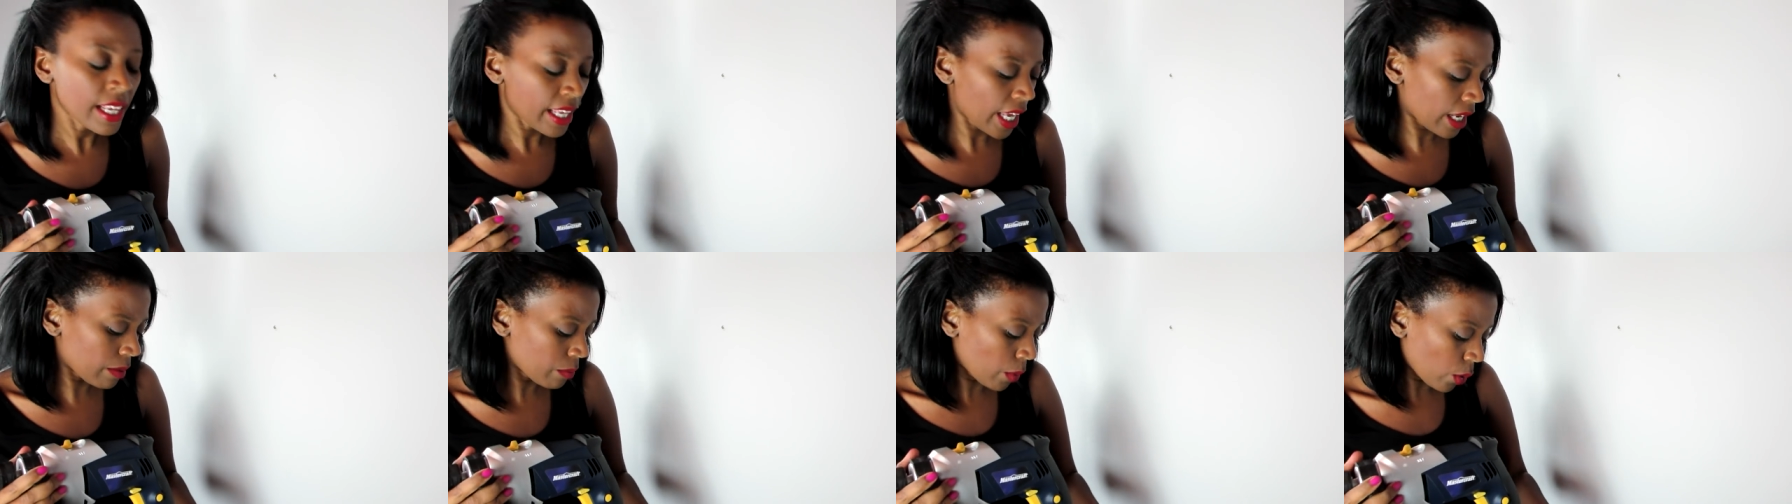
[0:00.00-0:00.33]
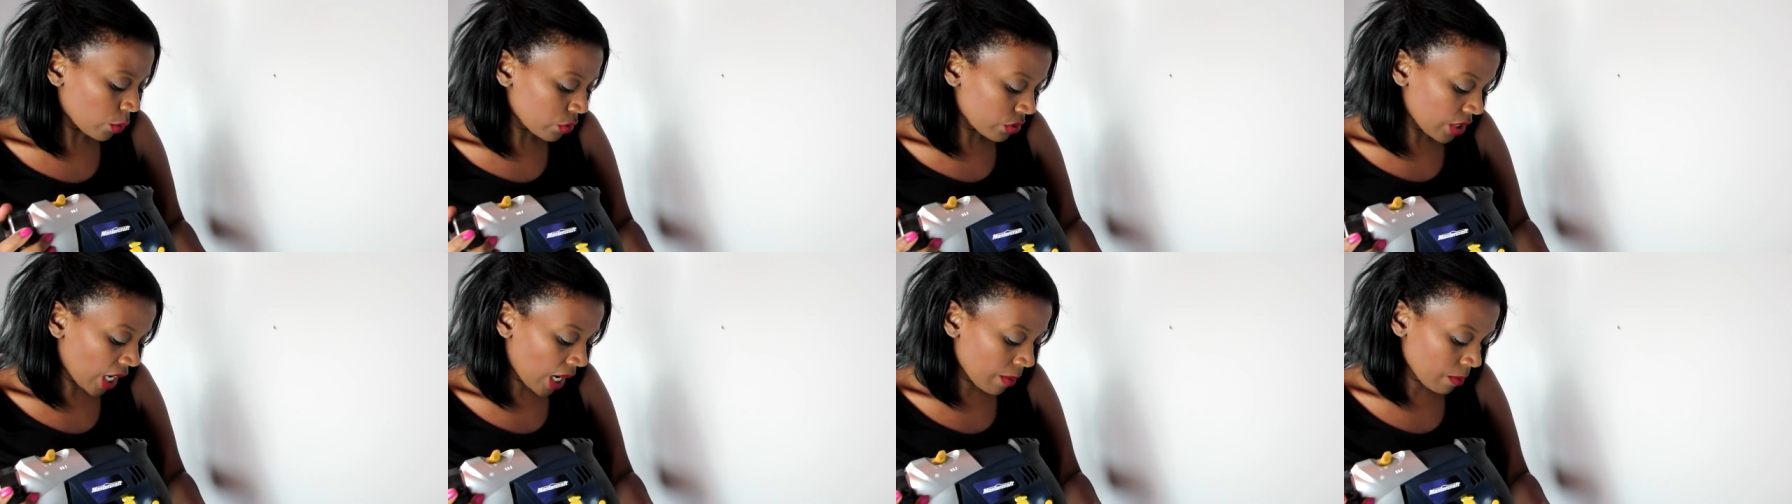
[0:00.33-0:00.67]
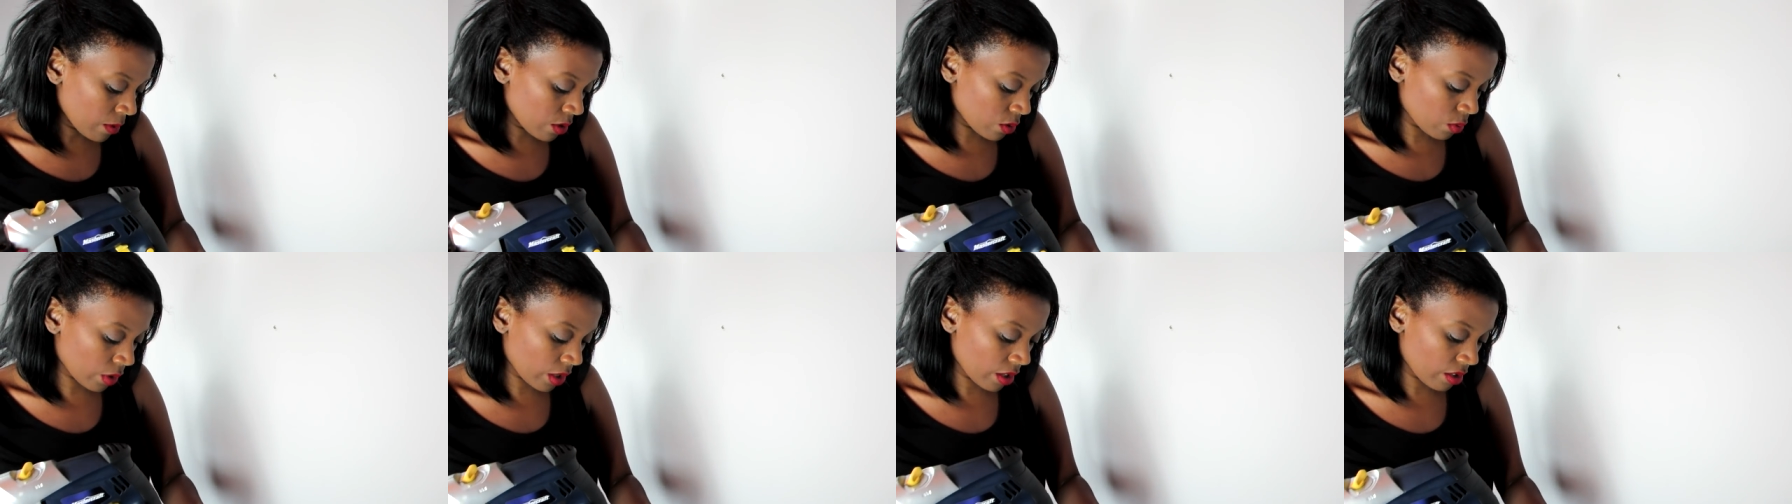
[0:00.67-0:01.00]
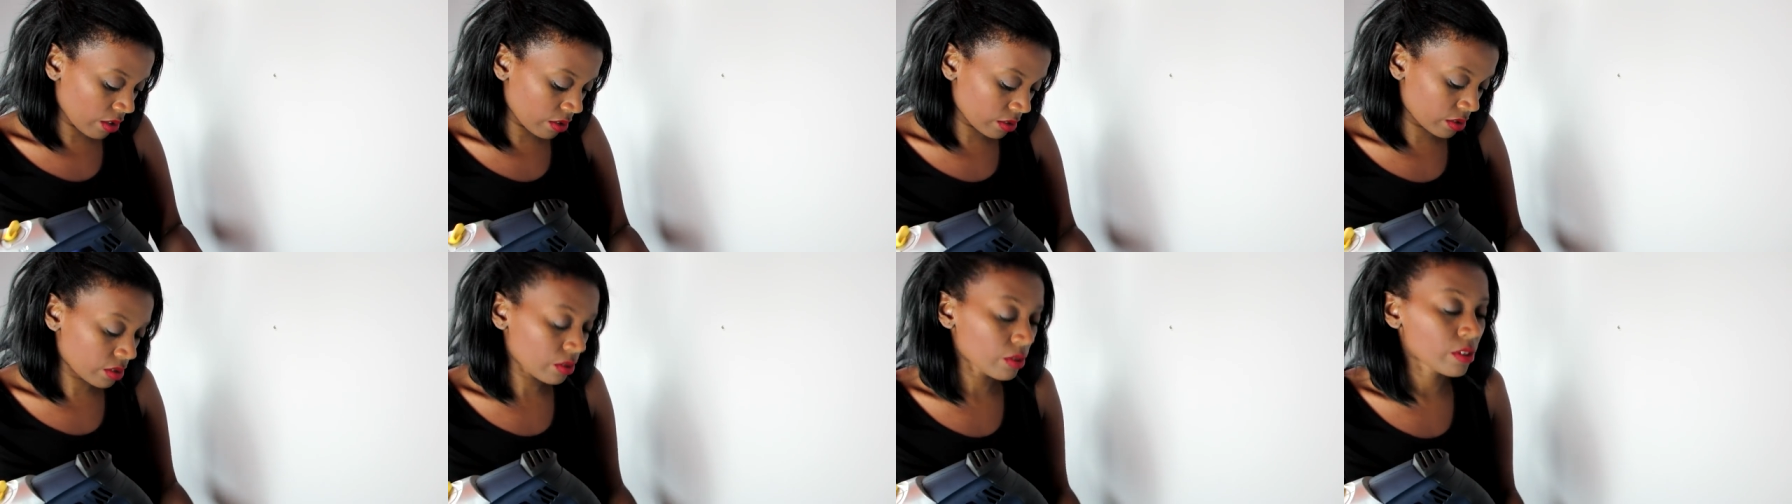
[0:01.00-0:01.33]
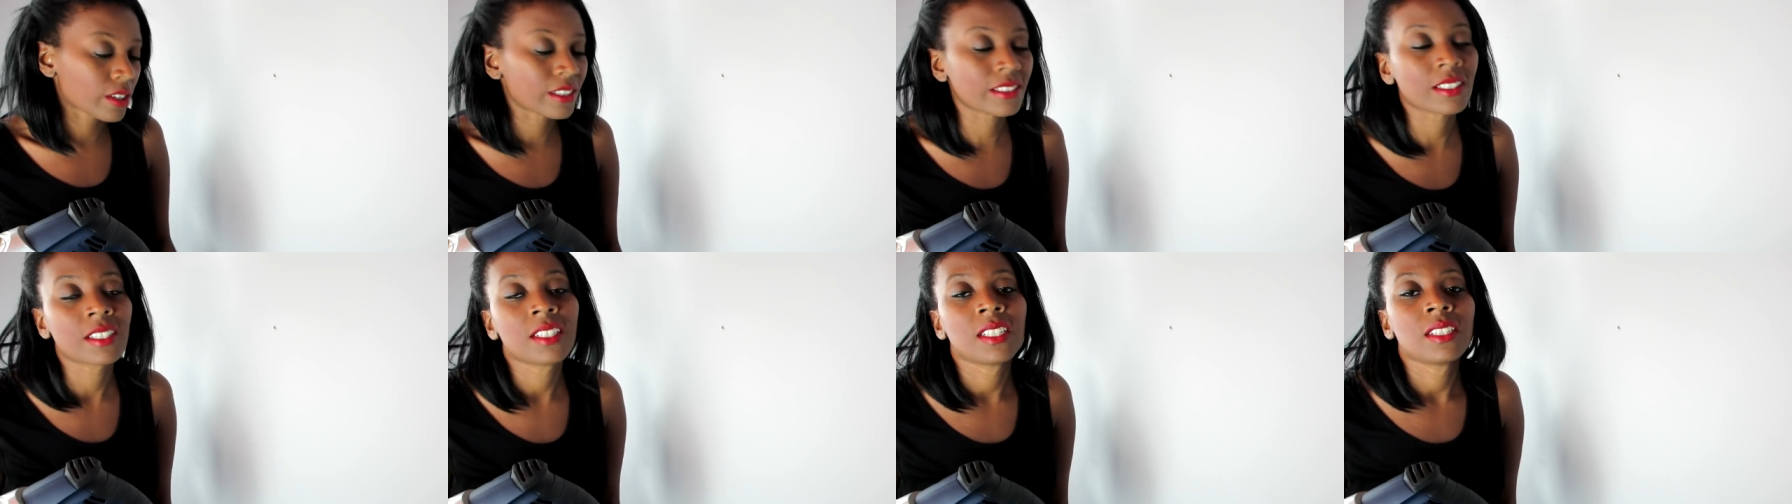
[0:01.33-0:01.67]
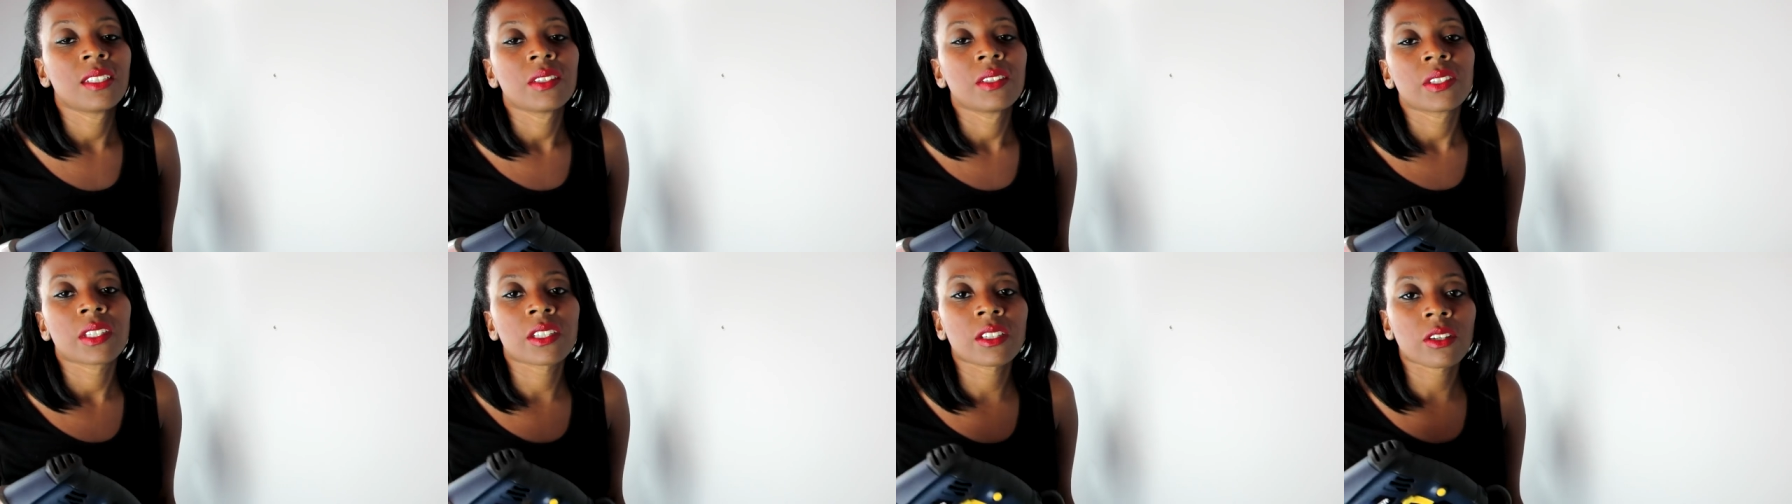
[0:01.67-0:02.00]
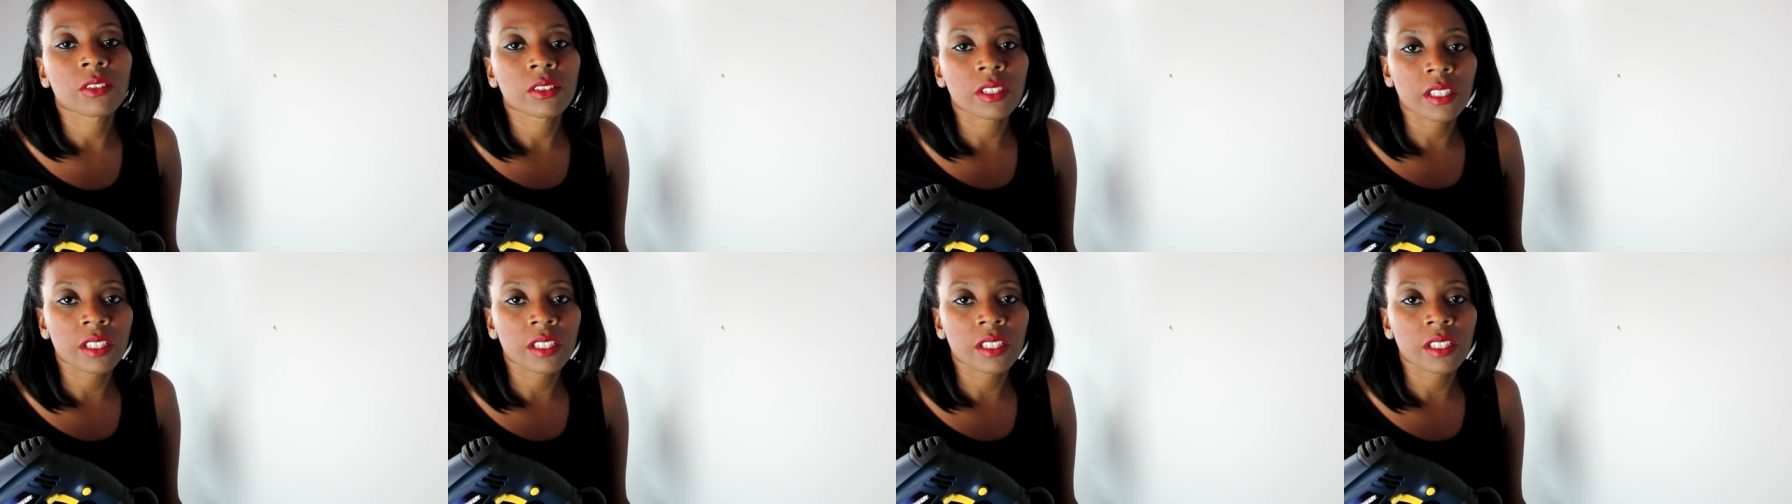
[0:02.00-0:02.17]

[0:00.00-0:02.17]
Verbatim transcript: And most hammer drills, or you know,